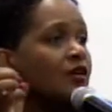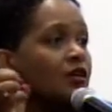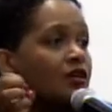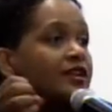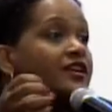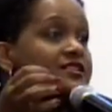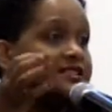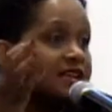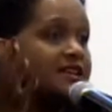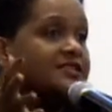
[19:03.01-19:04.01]
or there's
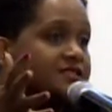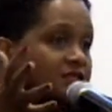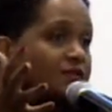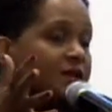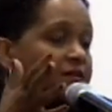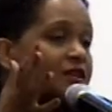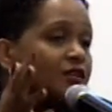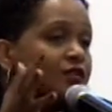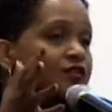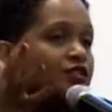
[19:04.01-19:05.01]
an issue. Maybe
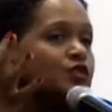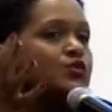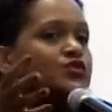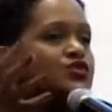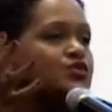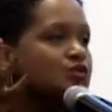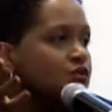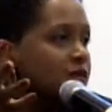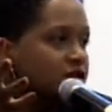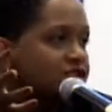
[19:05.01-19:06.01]
you've used too
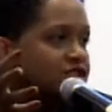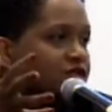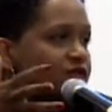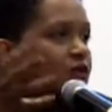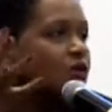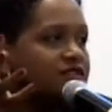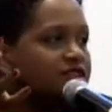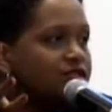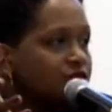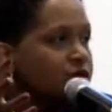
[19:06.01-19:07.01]
much, you've
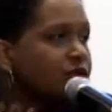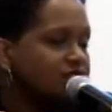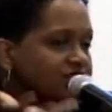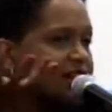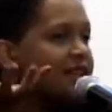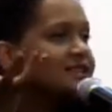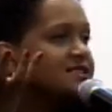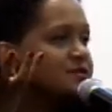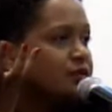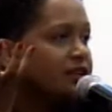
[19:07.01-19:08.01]
quoted too much, and that
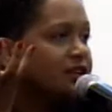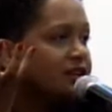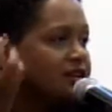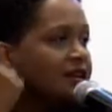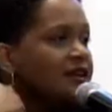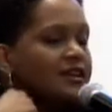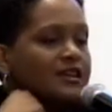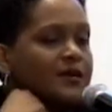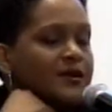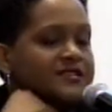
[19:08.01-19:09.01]
is bringing
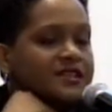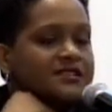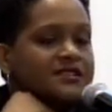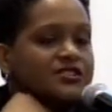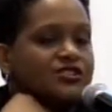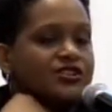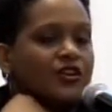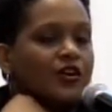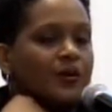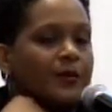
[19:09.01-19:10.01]
the percentage
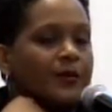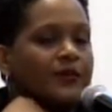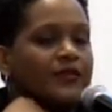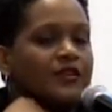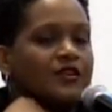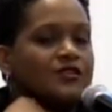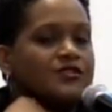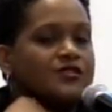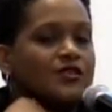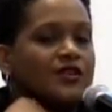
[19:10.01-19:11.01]
up.
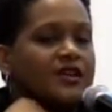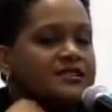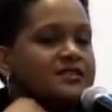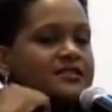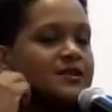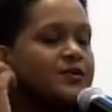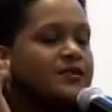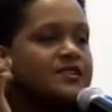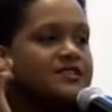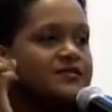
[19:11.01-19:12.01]
So it's not a
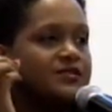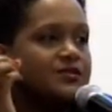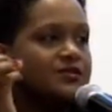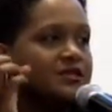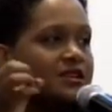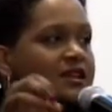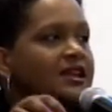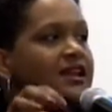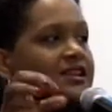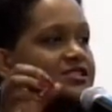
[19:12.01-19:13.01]
punitive tool,
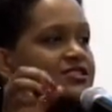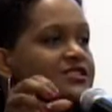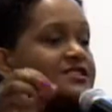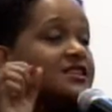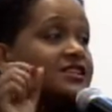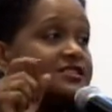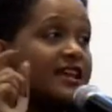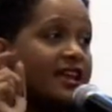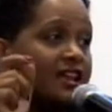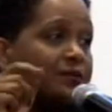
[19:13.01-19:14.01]
it's just there to
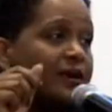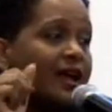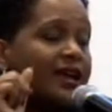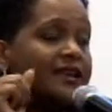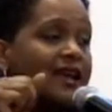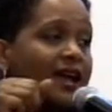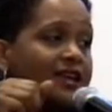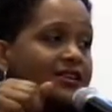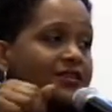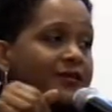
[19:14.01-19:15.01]
help and
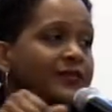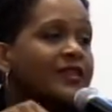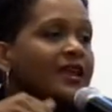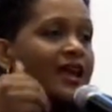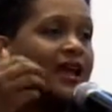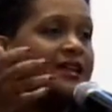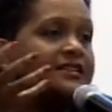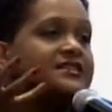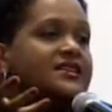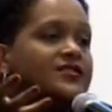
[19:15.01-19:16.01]
guide you, and
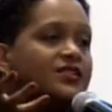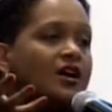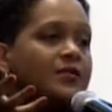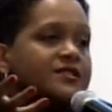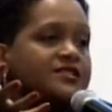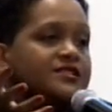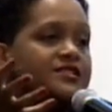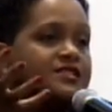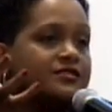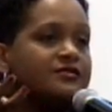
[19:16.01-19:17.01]
to give you the
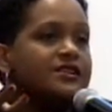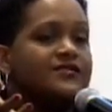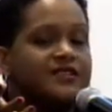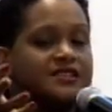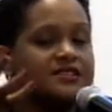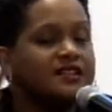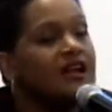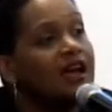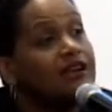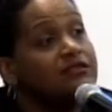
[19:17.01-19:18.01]
opportunity to revisit
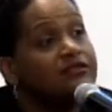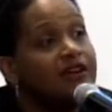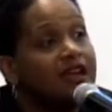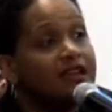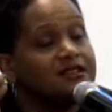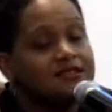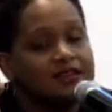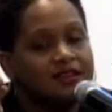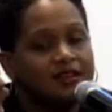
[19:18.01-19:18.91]
and revise